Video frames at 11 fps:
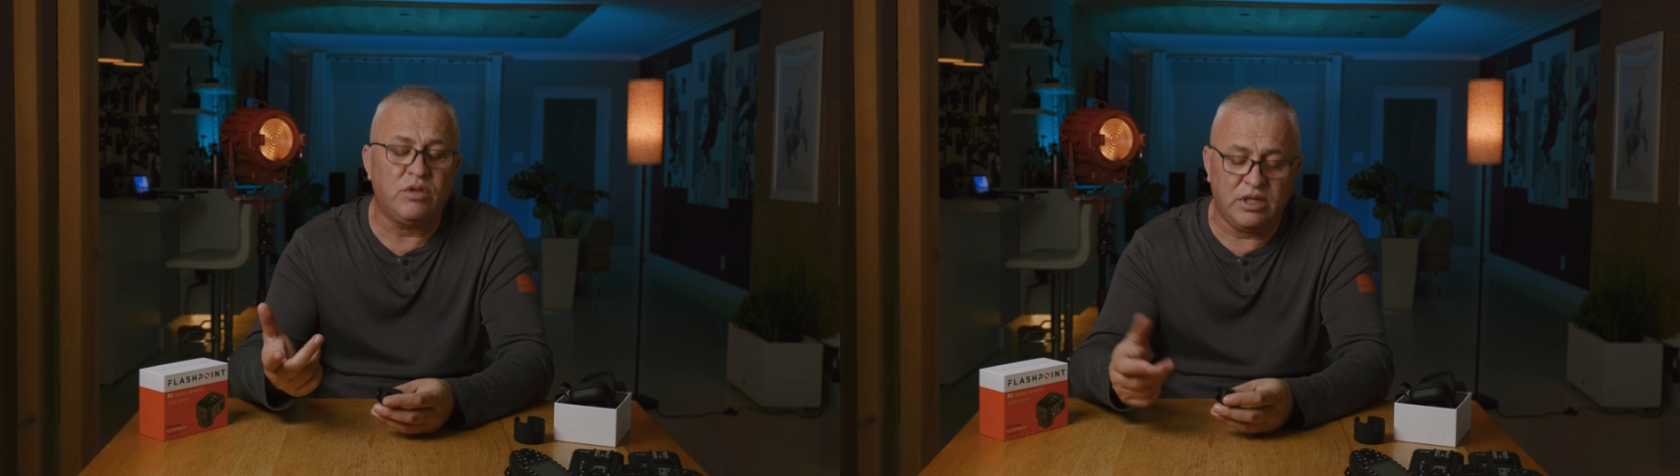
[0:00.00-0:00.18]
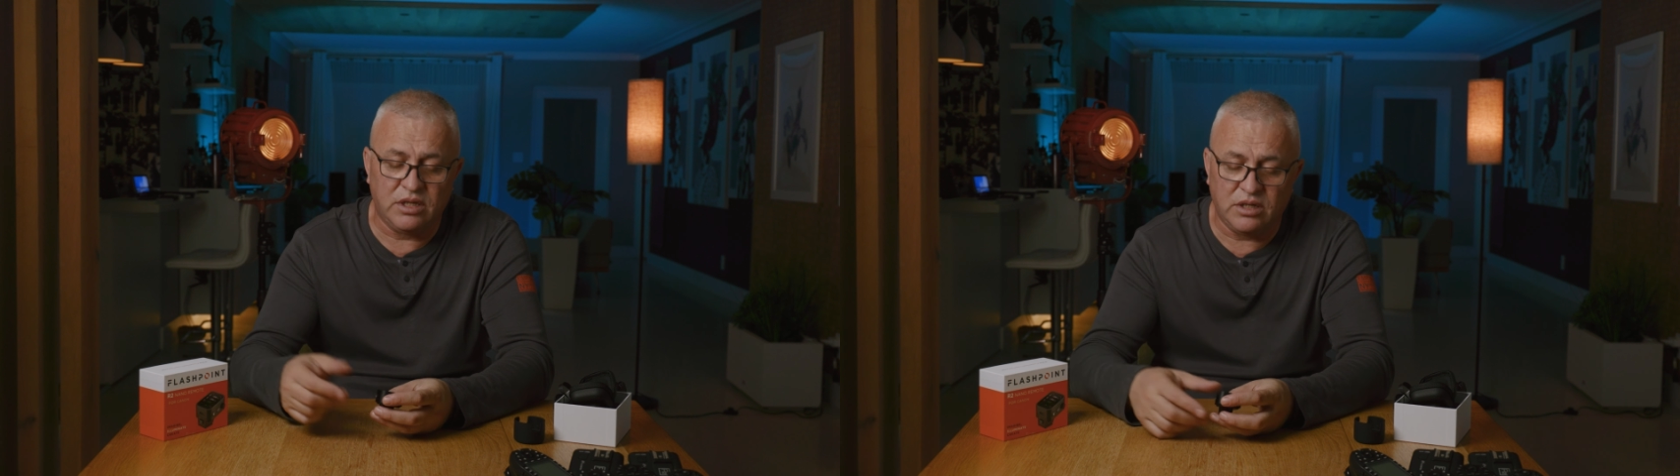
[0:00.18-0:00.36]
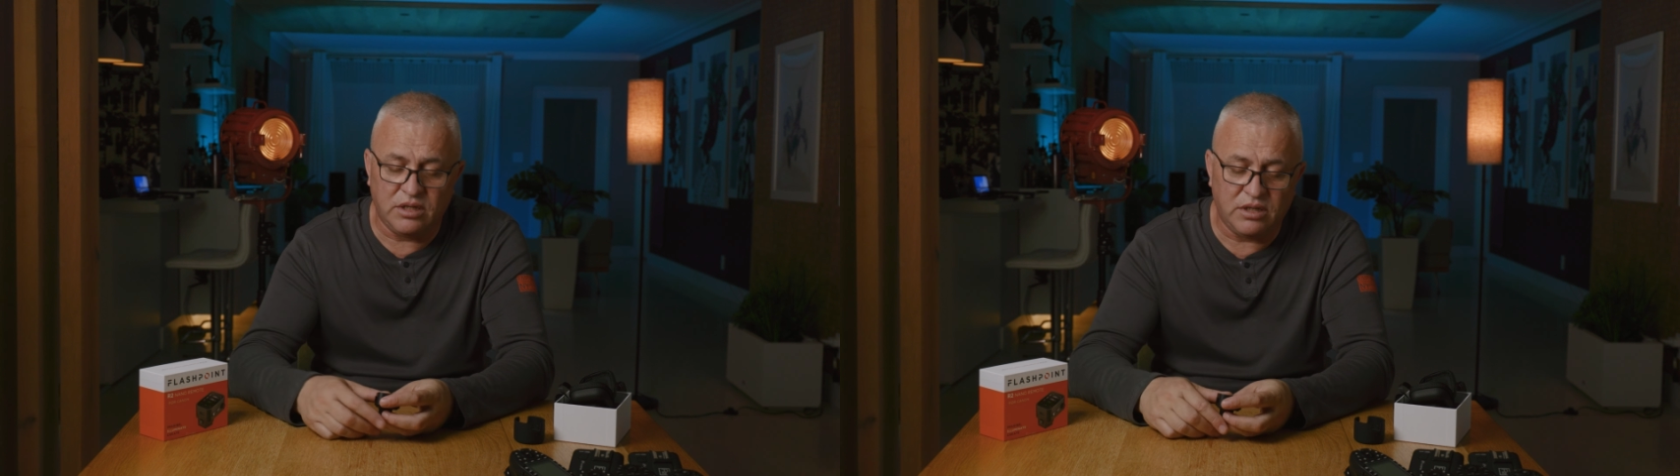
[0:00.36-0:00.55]

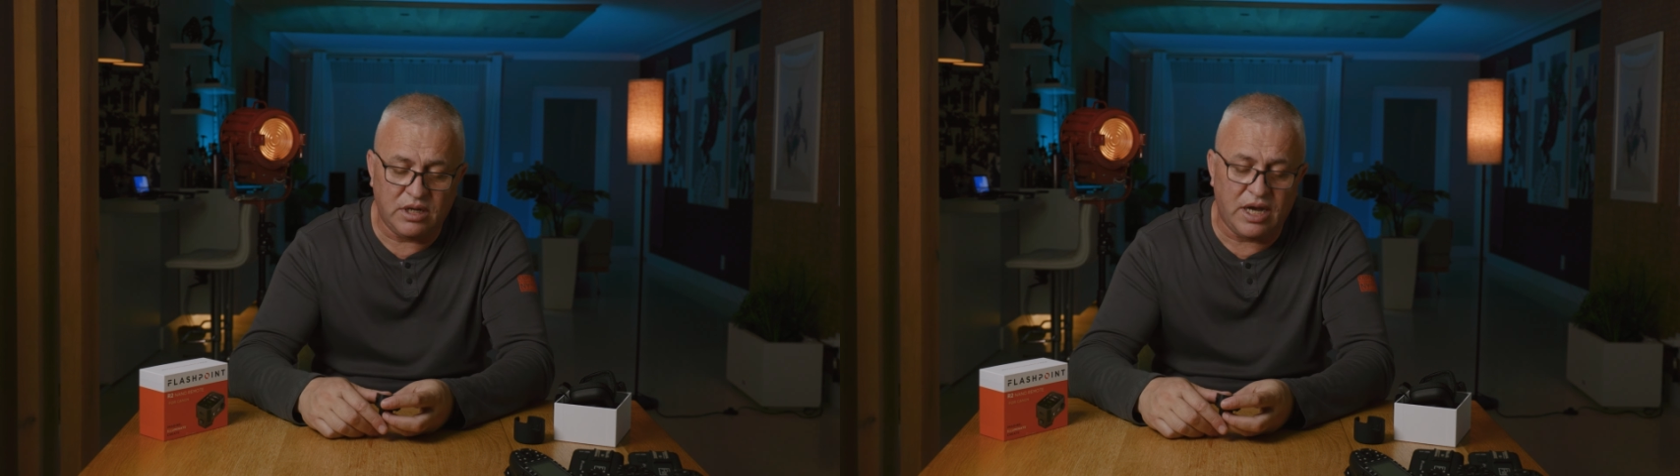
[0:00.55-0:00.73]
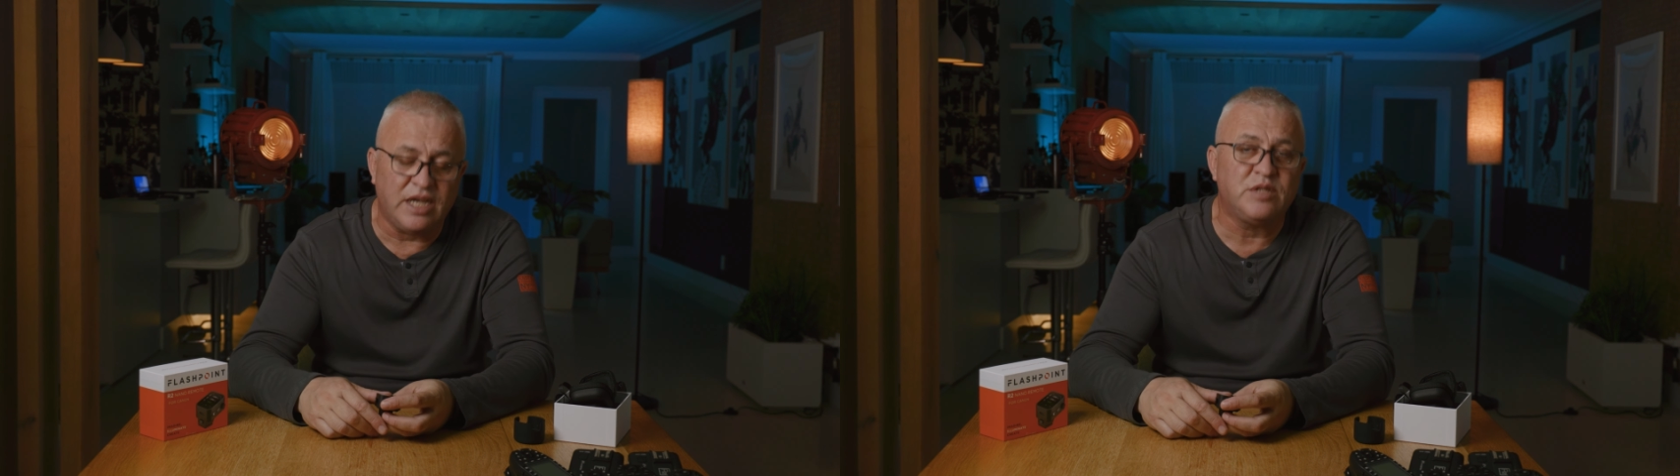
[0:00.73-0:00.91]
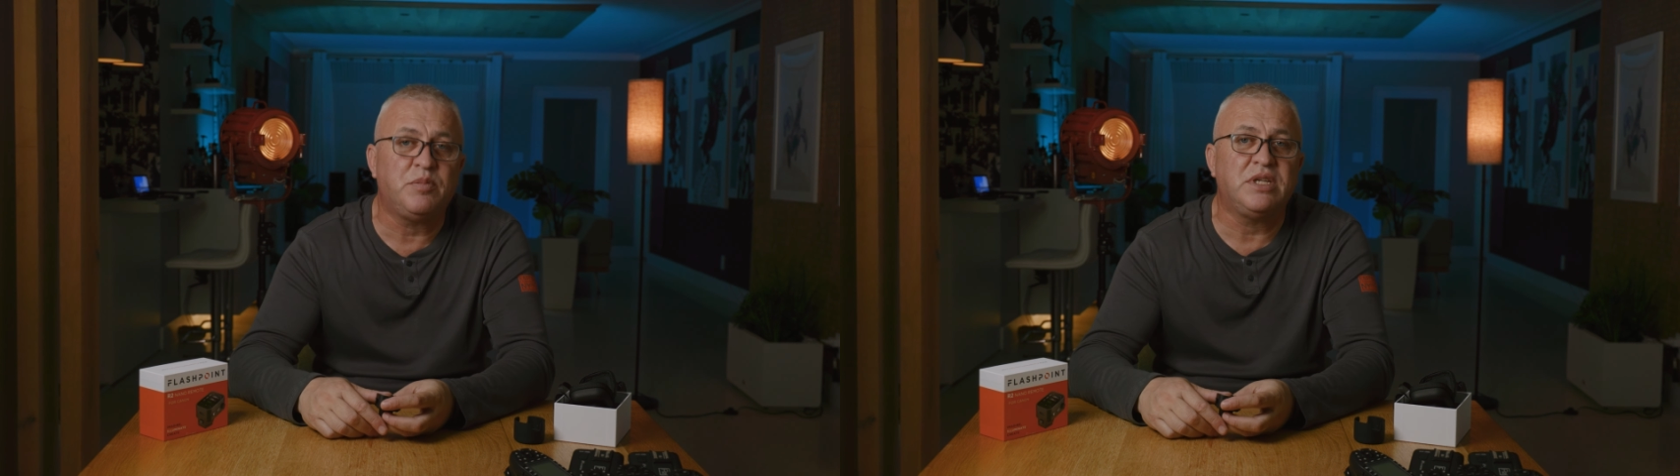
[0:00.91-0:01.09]
the
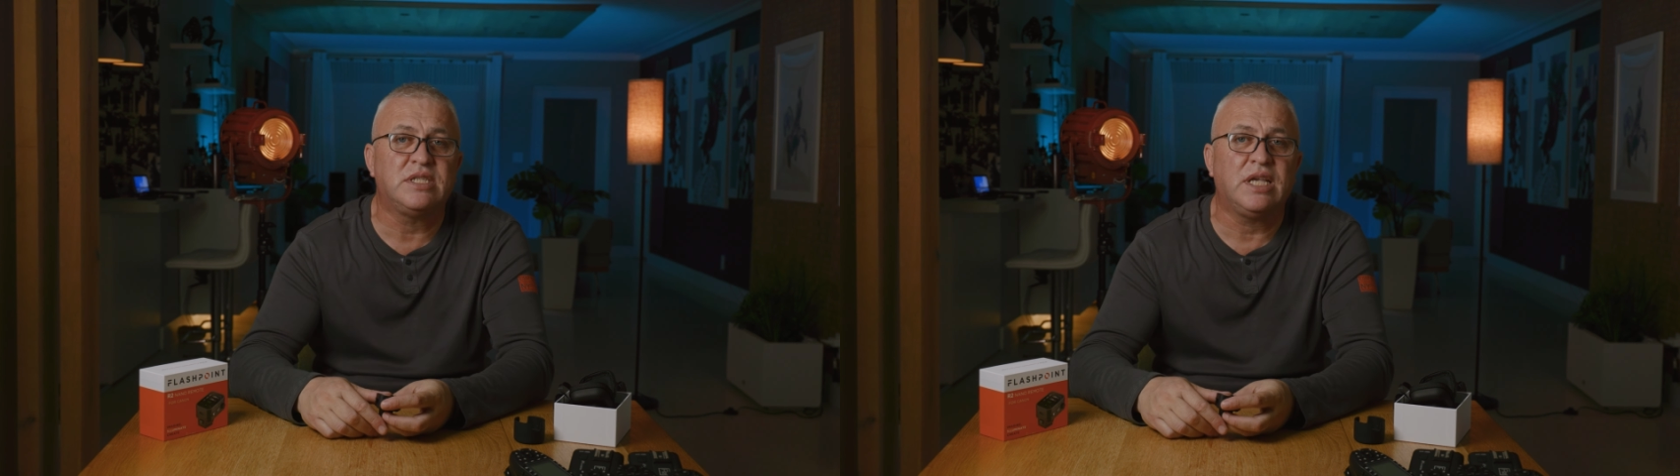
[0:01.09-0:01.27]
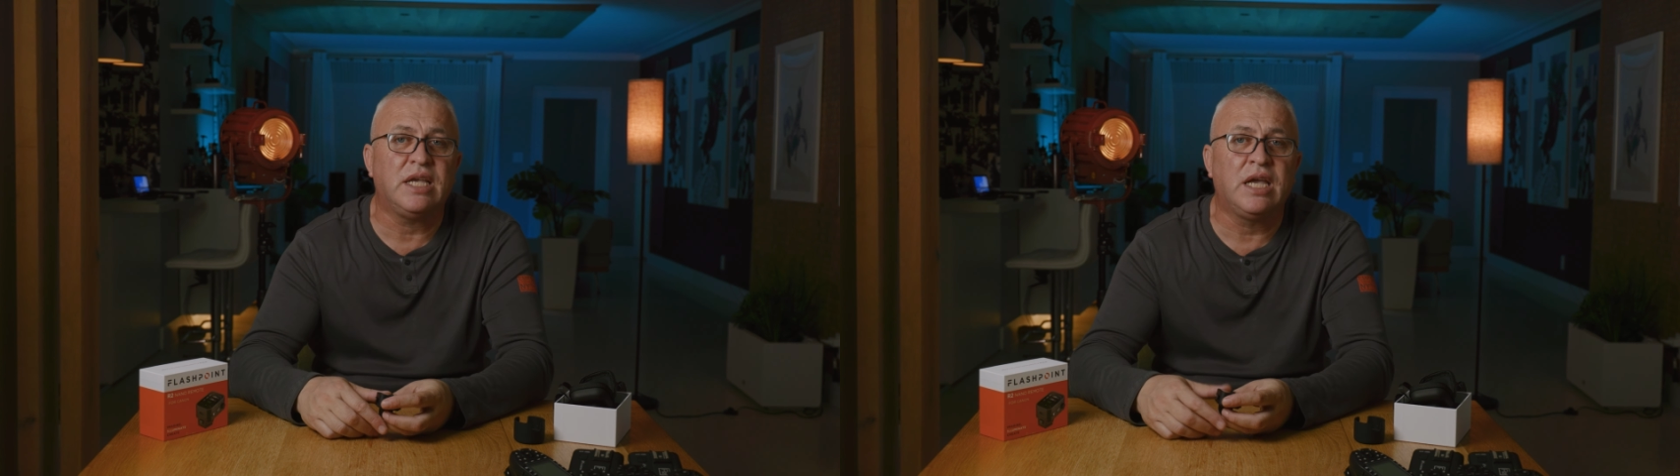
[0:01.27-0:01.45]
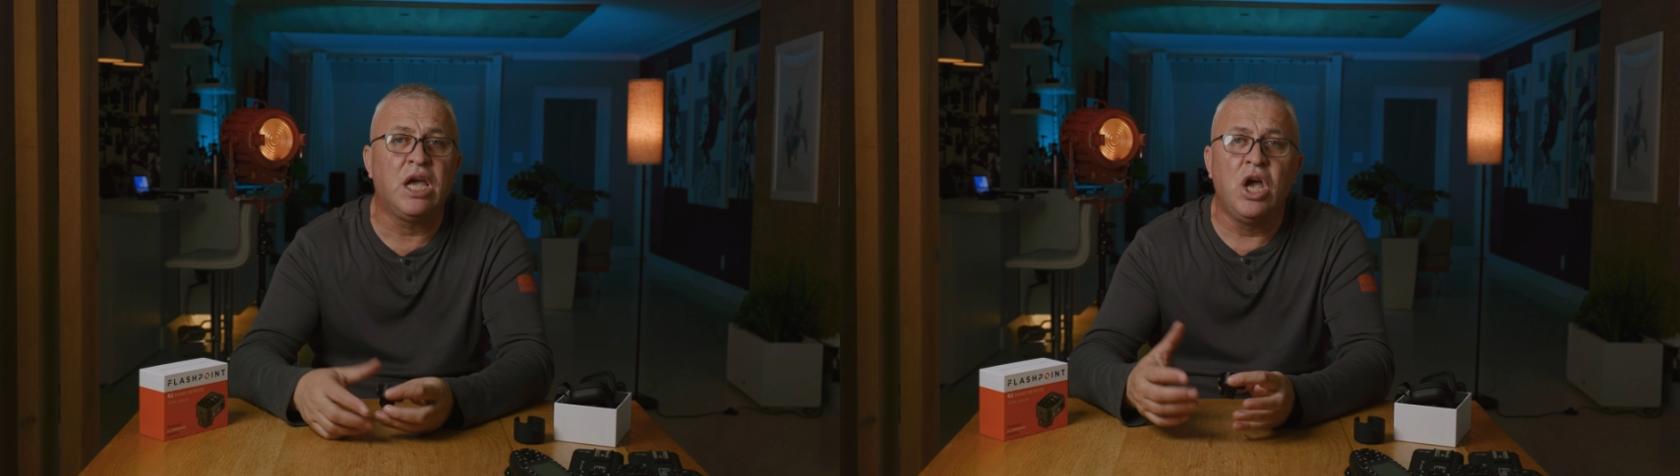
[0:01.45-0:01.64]
high-speed
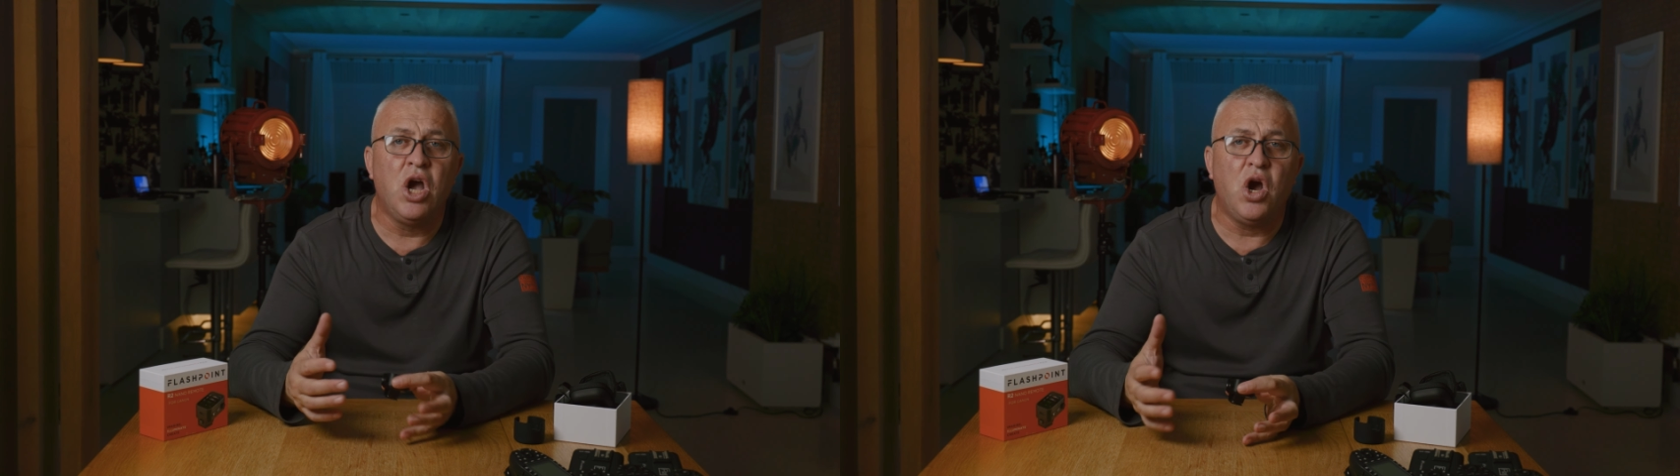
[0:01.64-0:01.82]
sync,